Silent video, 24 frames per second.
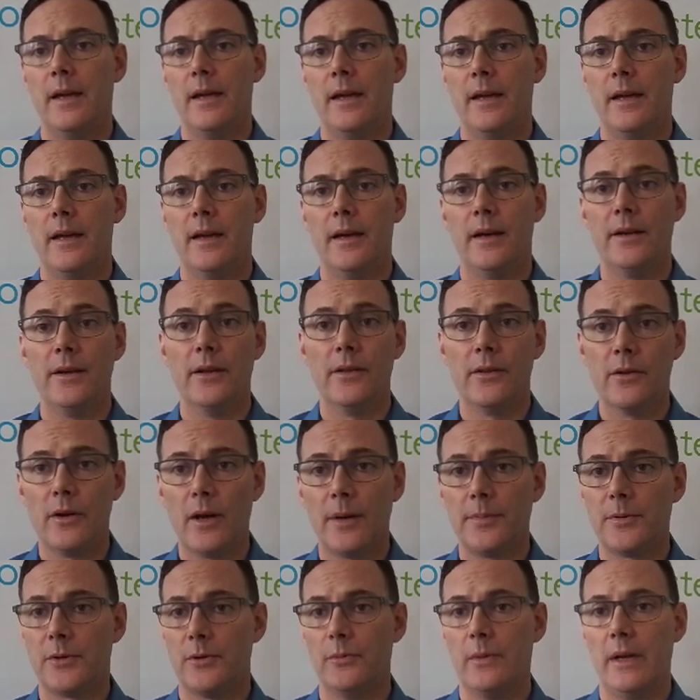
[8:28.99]
And another
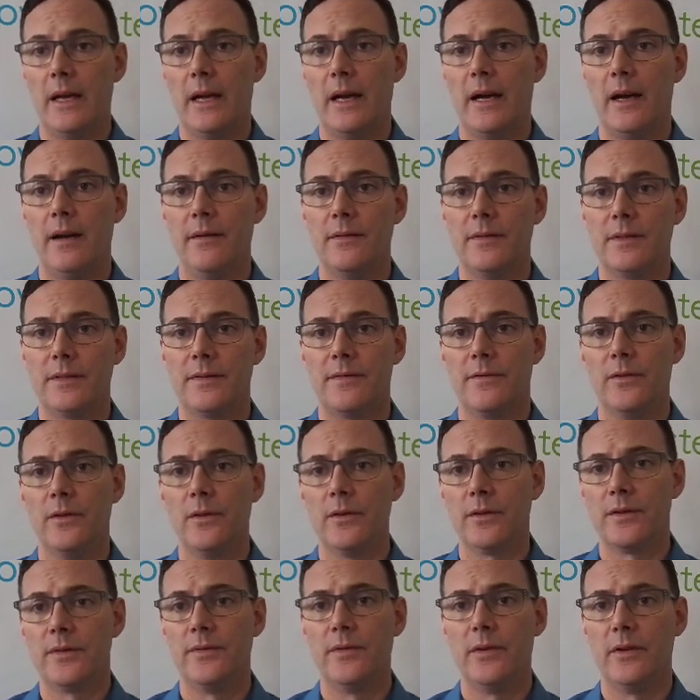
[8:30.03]
option we have is for
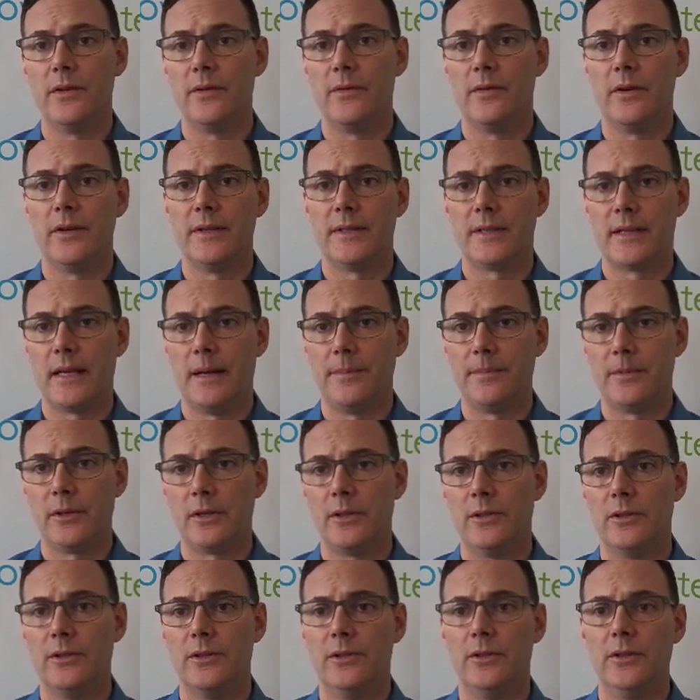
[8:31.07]
those of you that are very
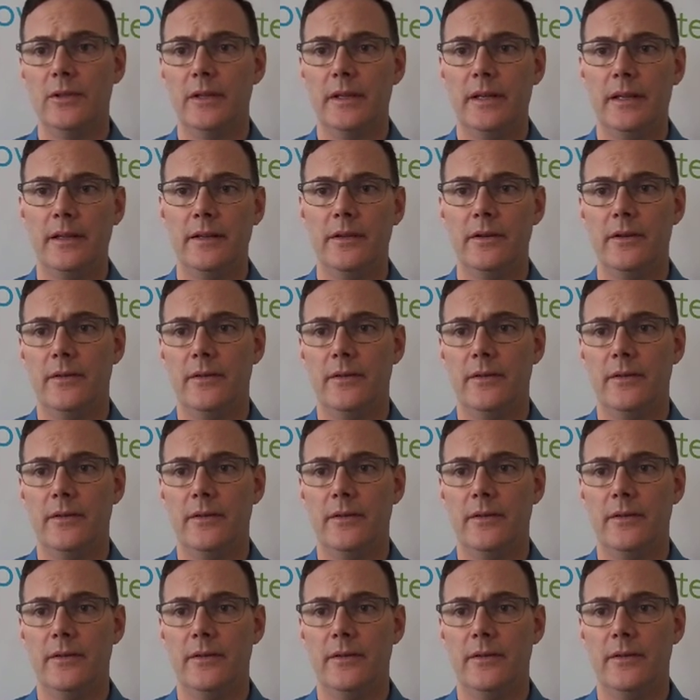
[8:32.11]
skeptical and